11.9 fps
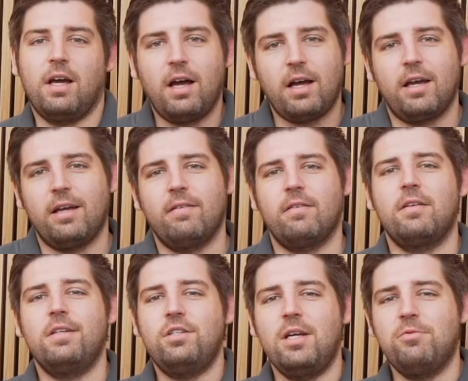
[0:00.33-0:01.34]
Hi,
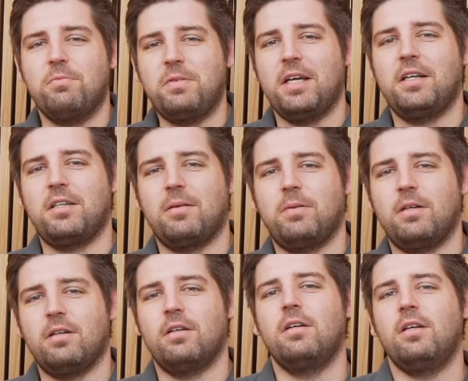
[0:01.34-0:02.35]
James from TechDev
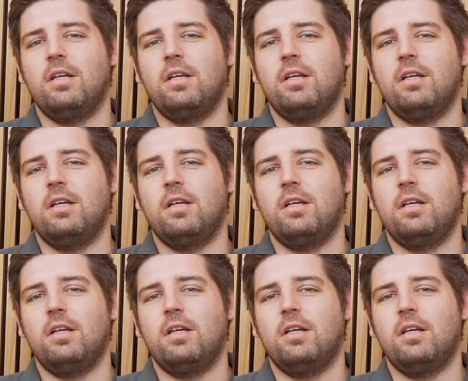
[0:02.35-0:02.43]
here.